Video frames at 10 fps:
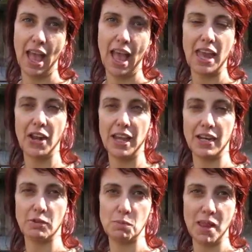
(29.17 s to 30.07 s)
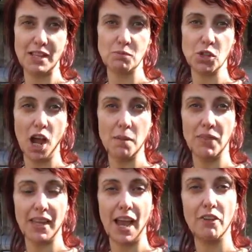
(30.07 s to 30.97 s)
And I ended up spending some time in
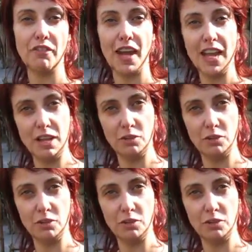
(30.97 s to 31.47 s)
the cafe,